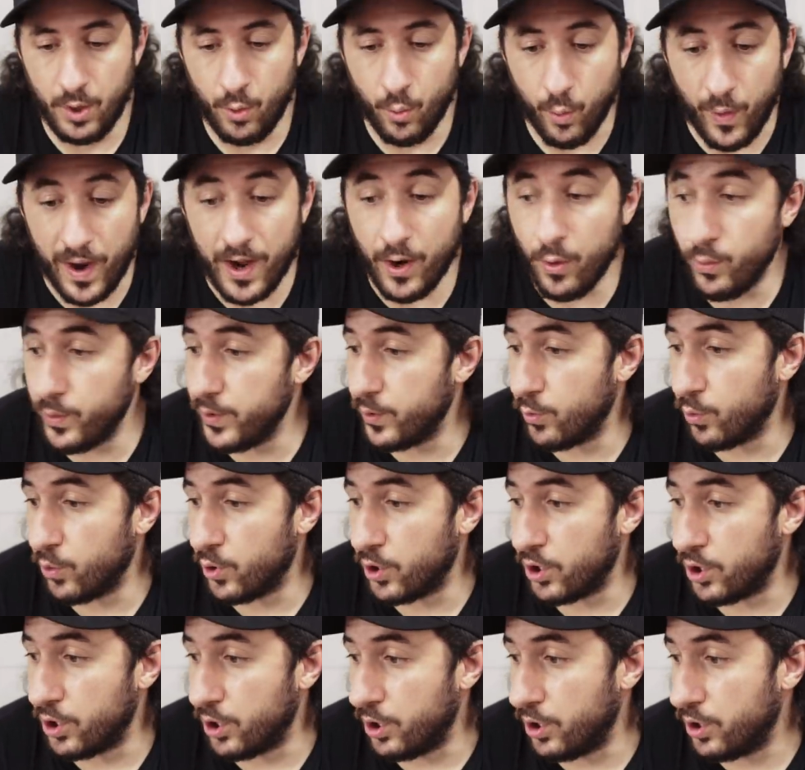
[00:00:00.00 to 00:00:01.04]
while we
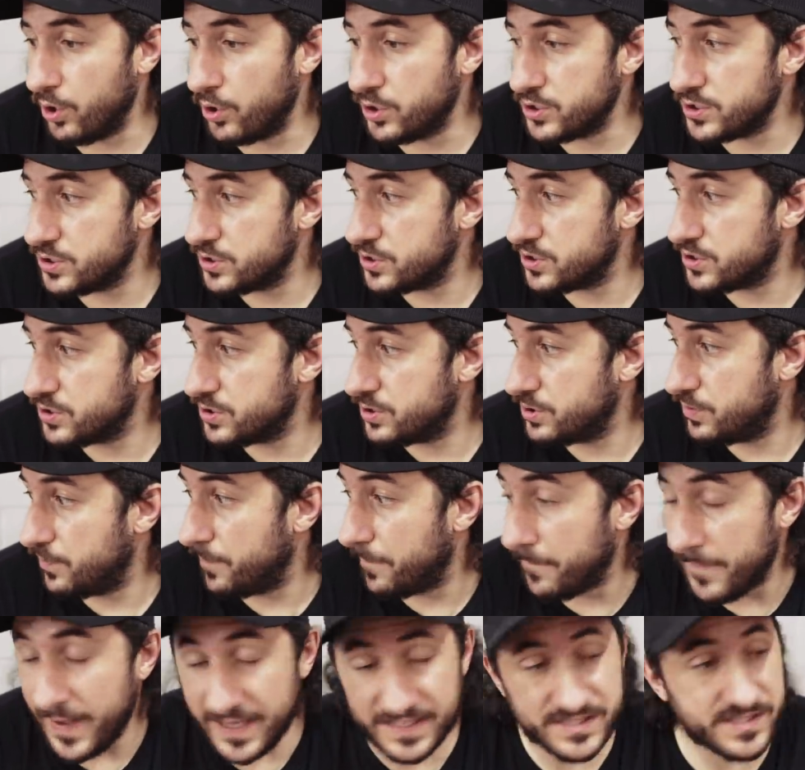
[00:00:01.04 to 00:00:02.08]
were
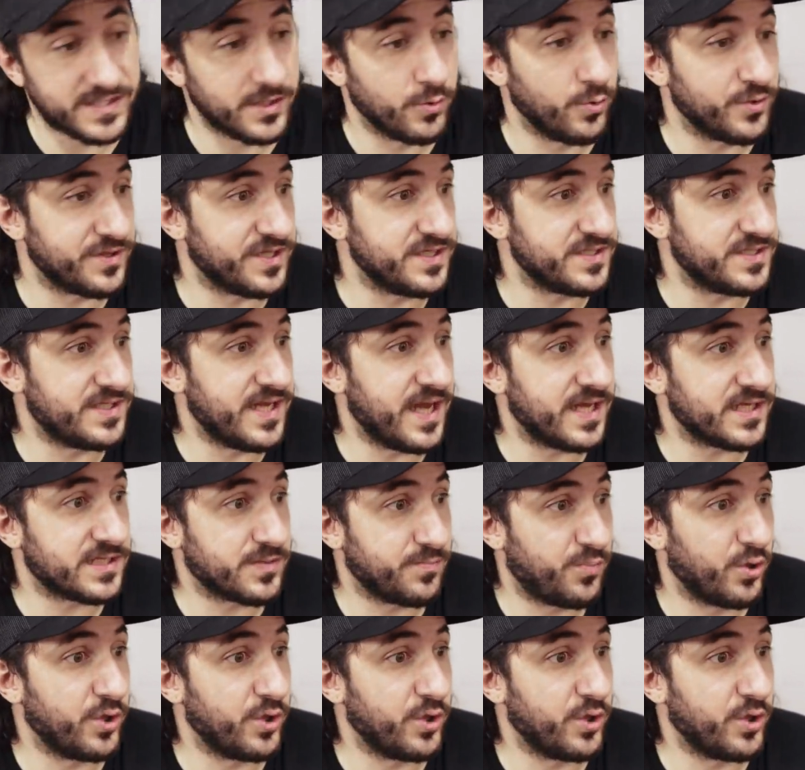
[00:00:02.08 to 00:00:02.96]
messing with this desk,